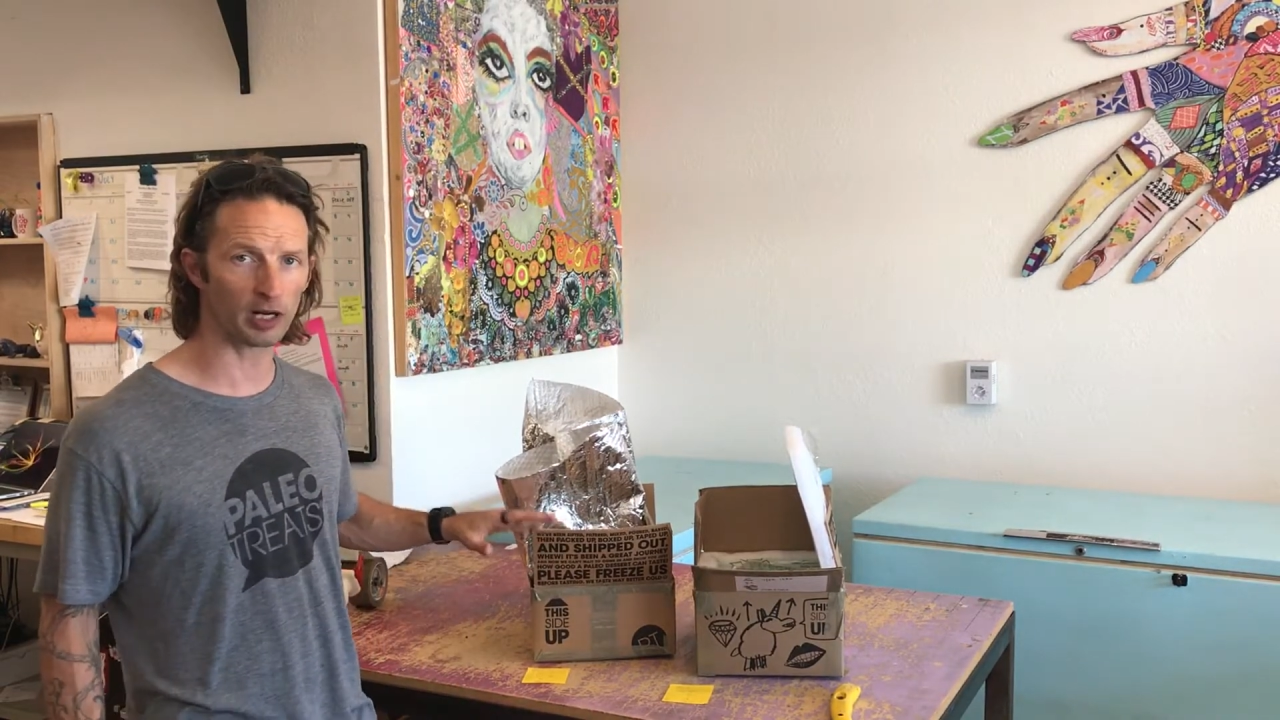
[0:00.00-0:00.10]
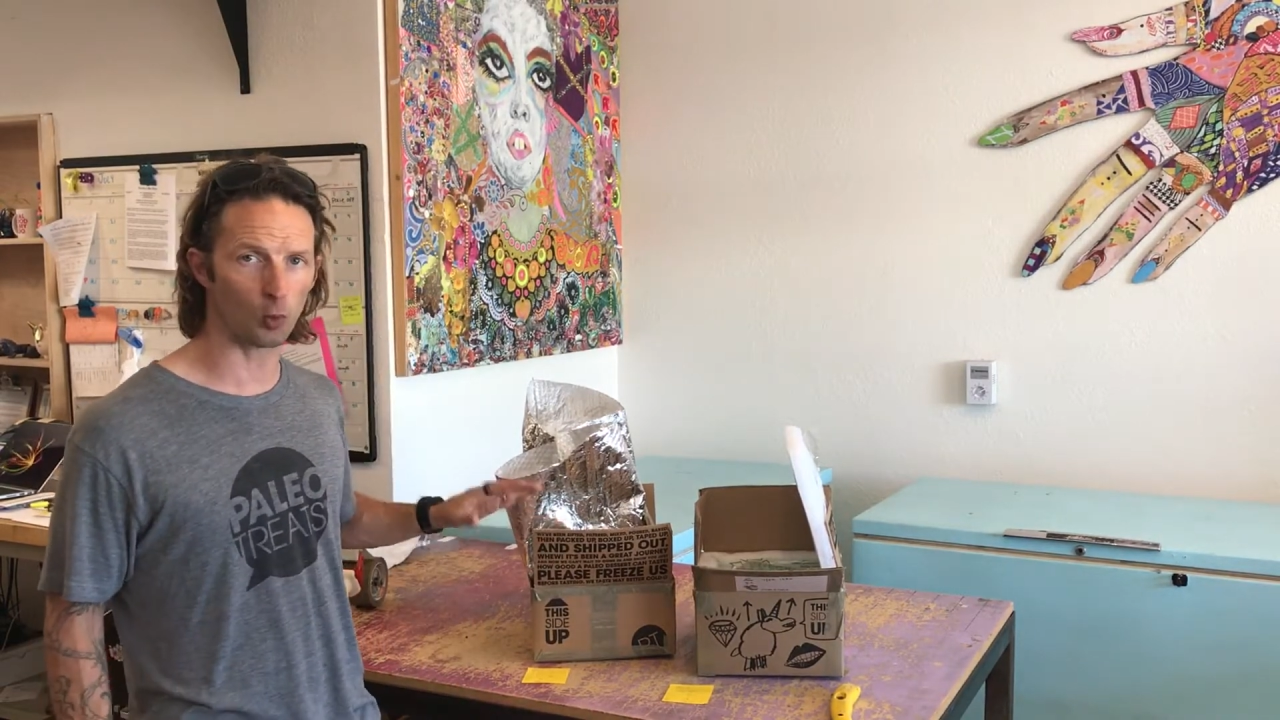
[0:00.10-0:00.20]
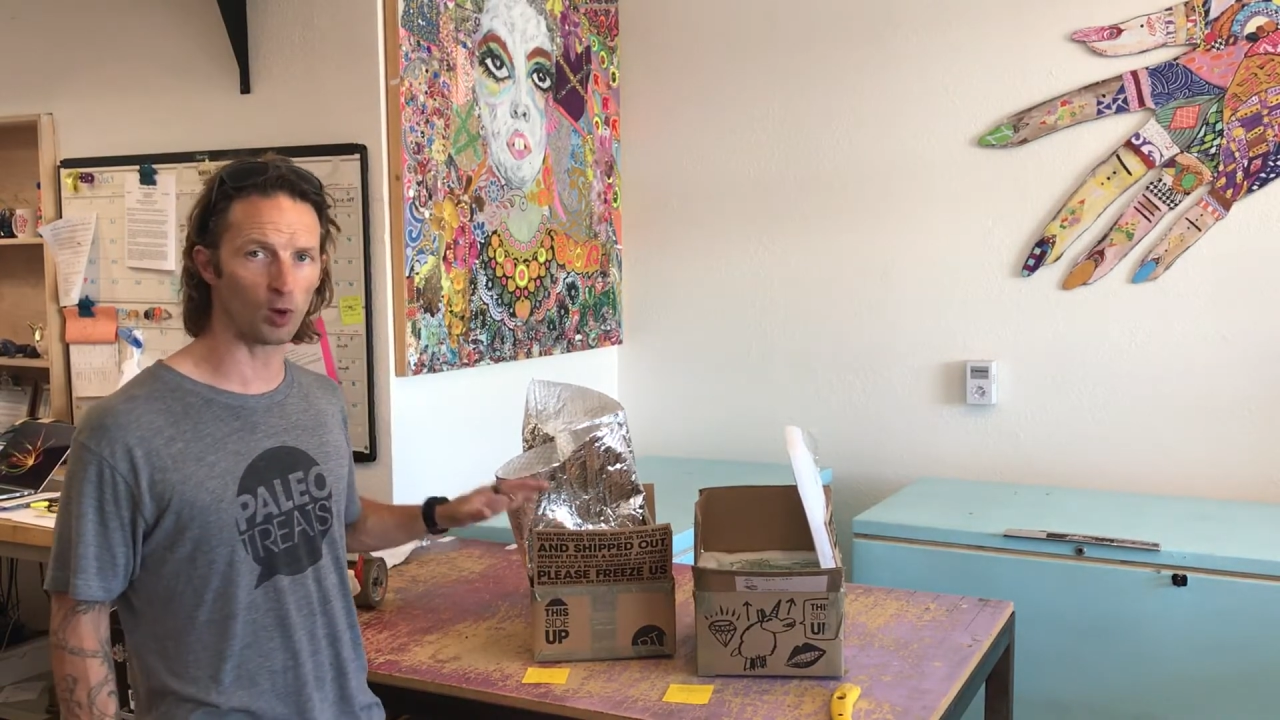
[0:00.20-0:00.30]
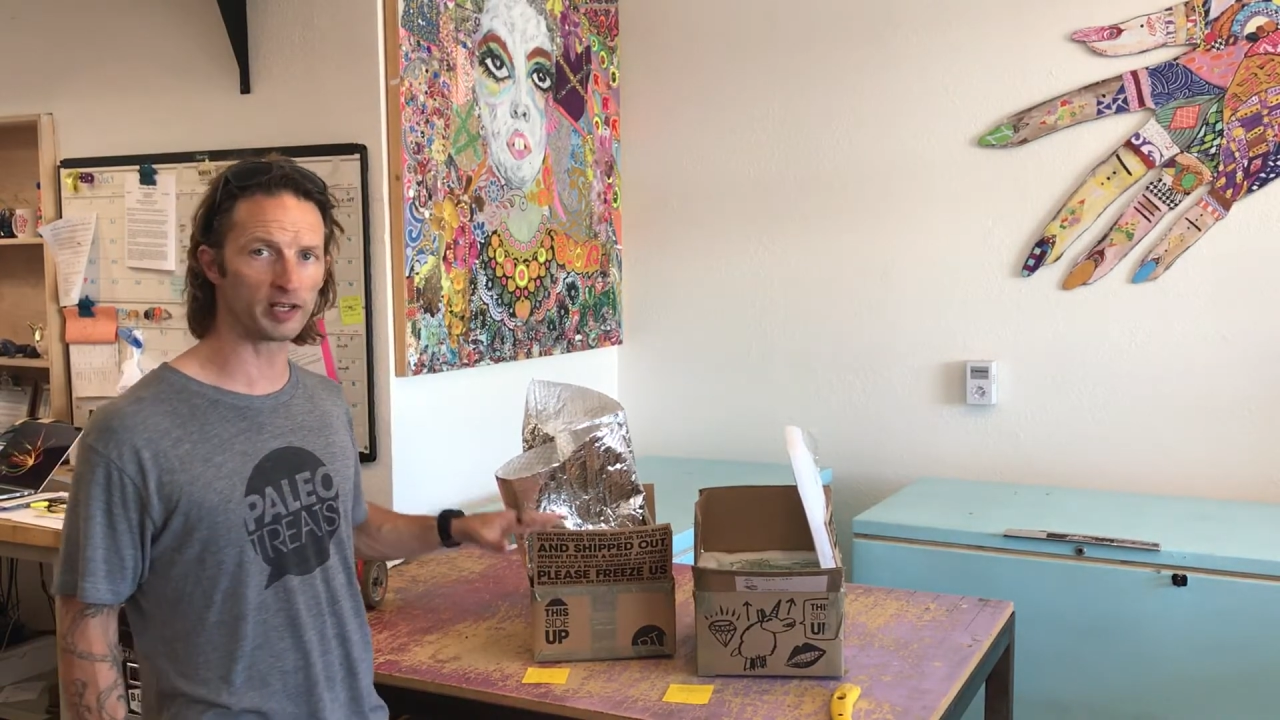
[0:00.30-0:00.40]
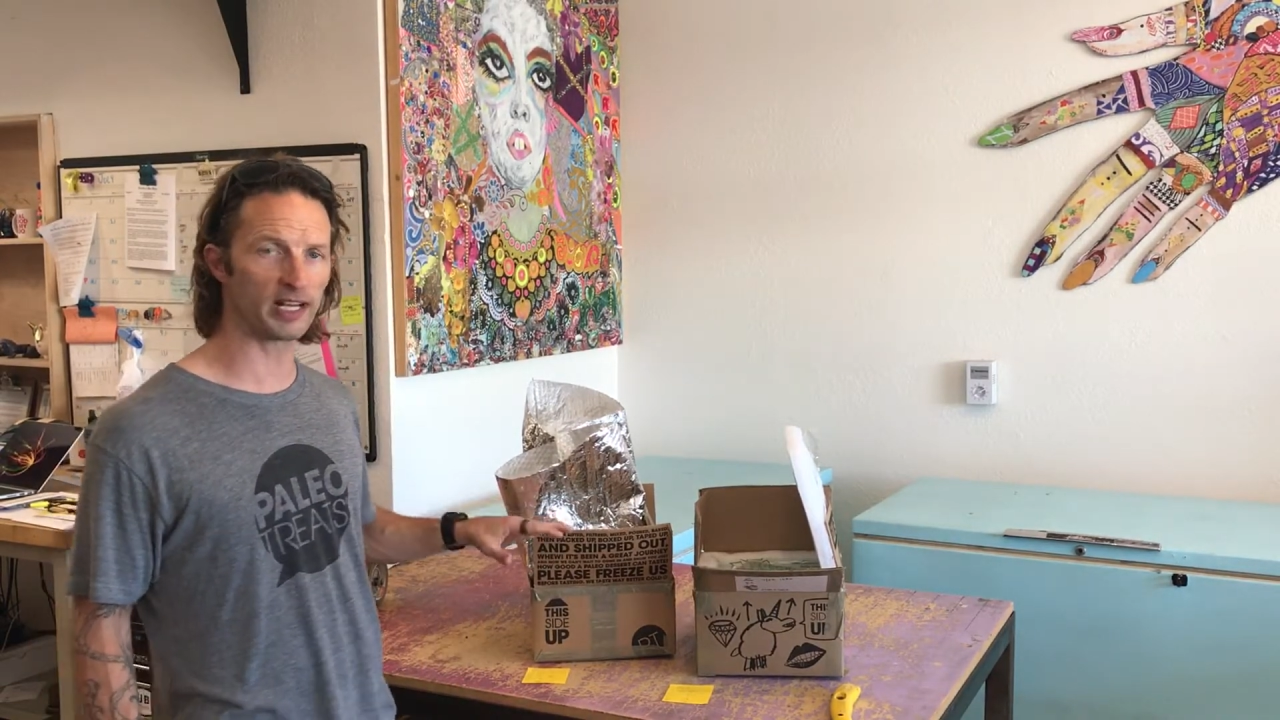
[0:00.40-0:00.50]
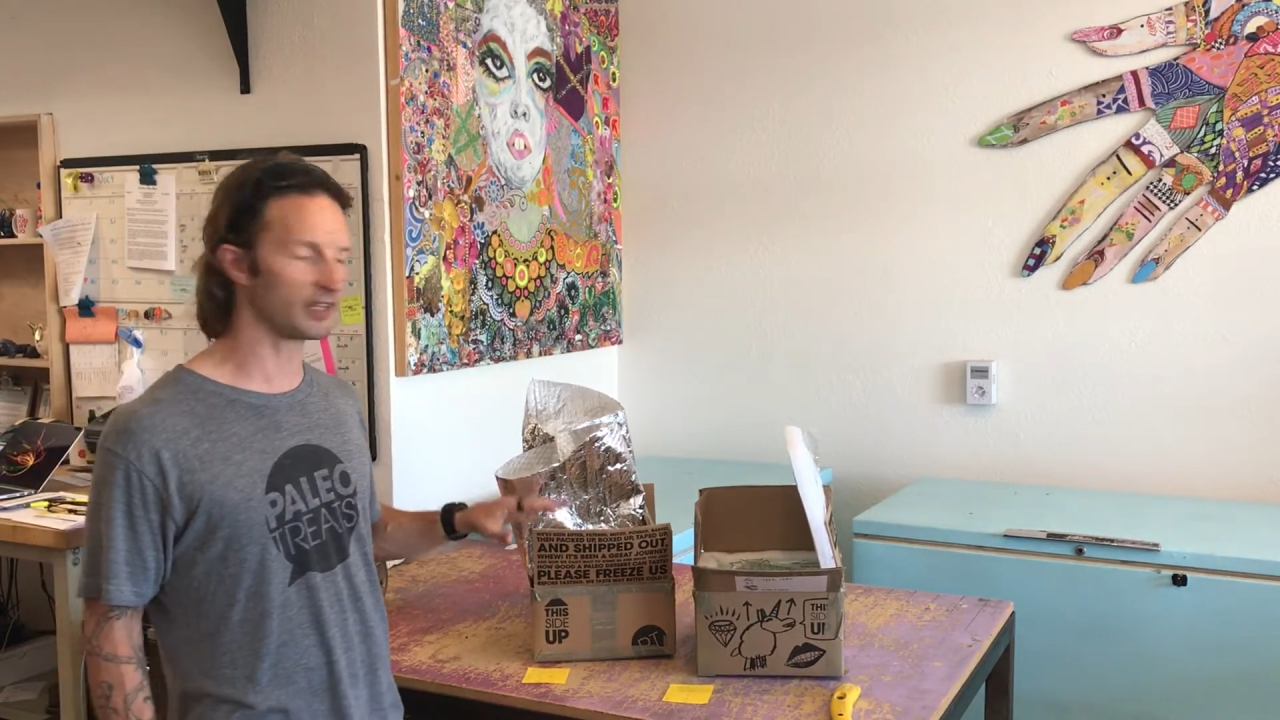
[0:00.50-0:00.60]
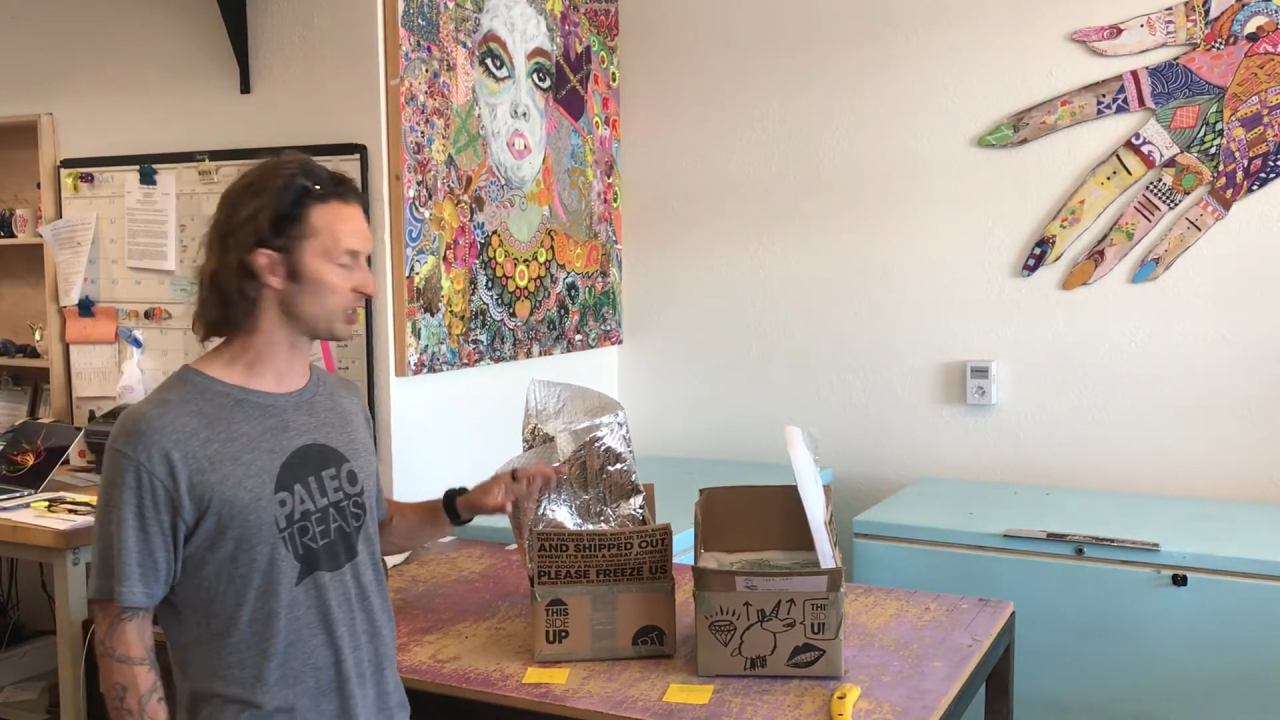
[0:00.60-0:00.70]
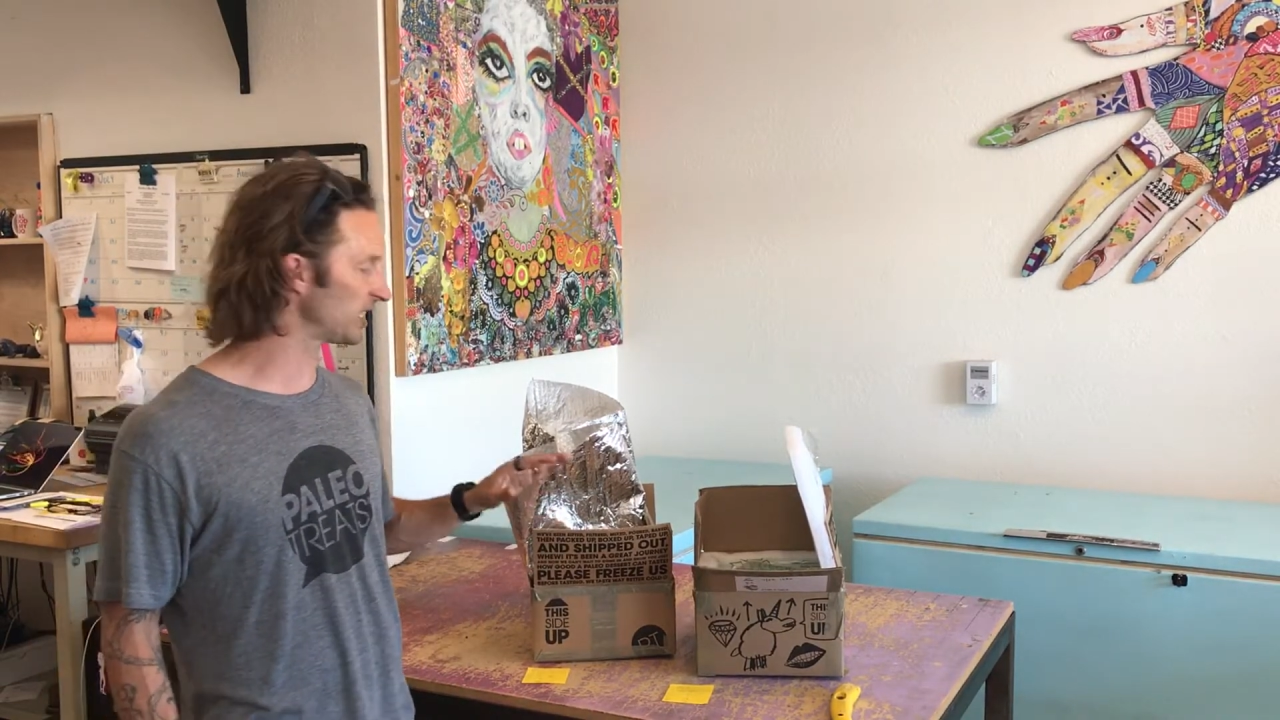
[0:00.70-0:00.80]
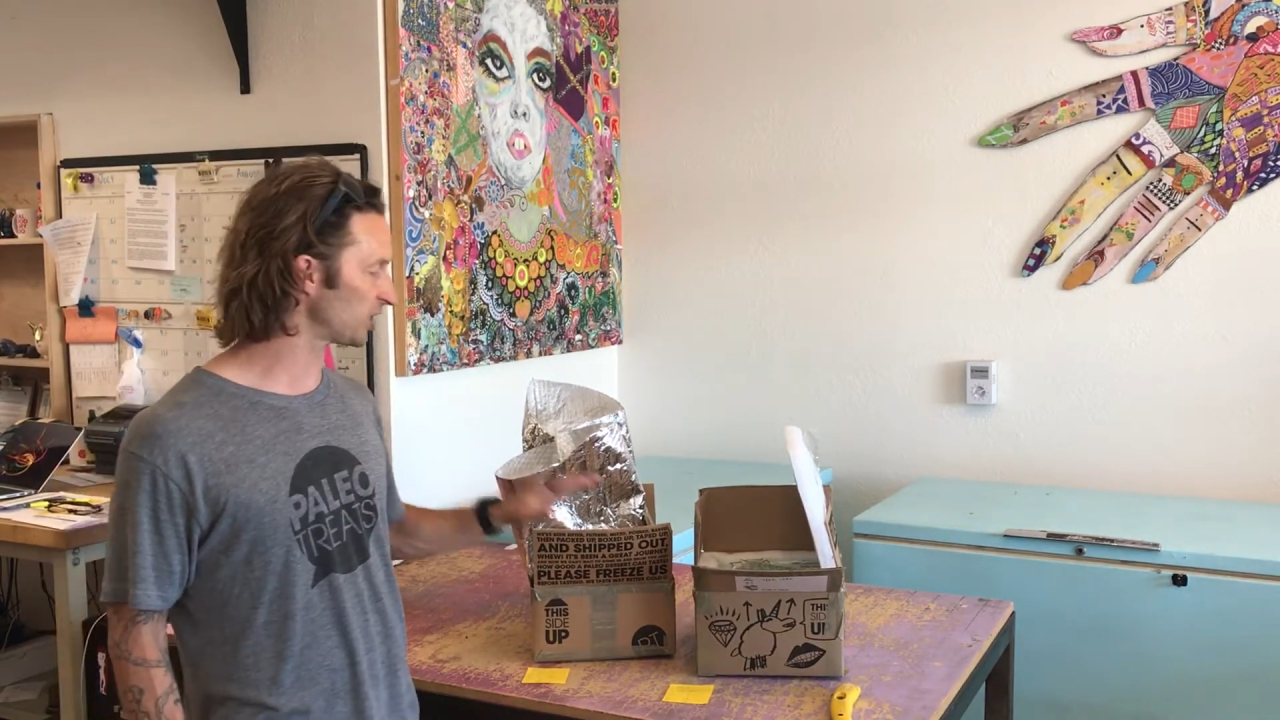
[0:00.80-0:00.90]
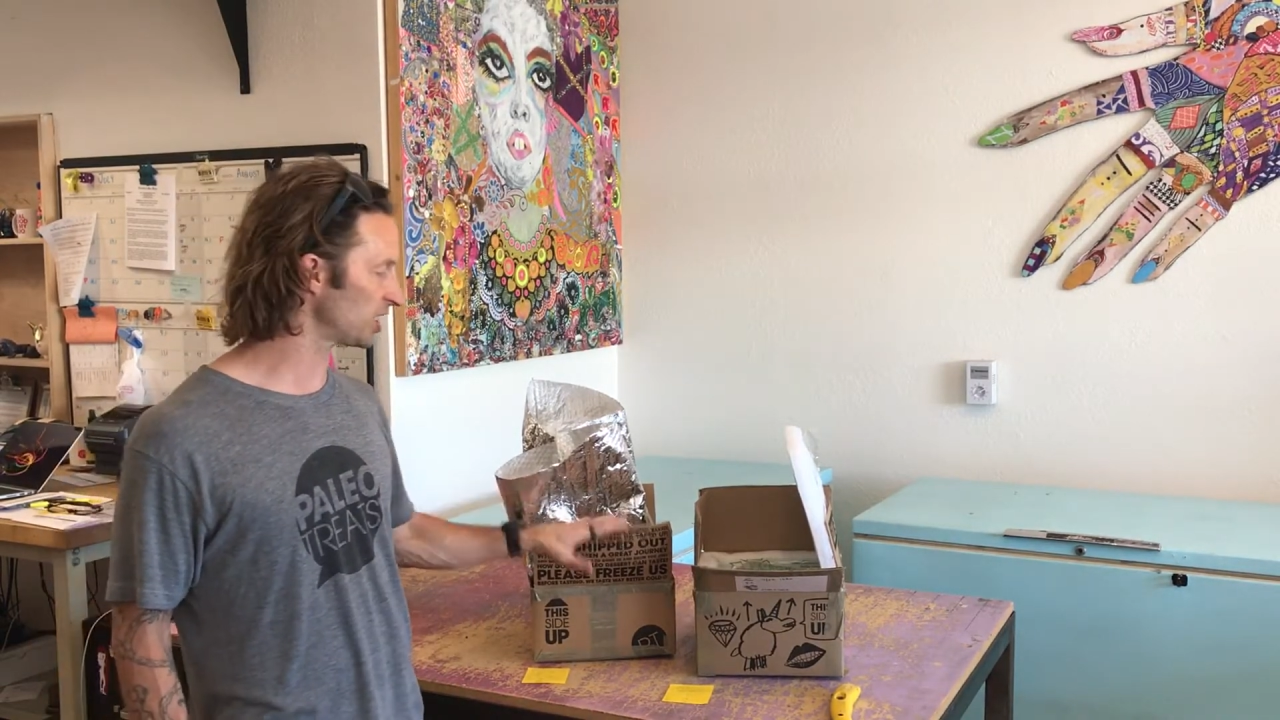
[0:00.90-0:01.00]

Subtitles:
at one day this is at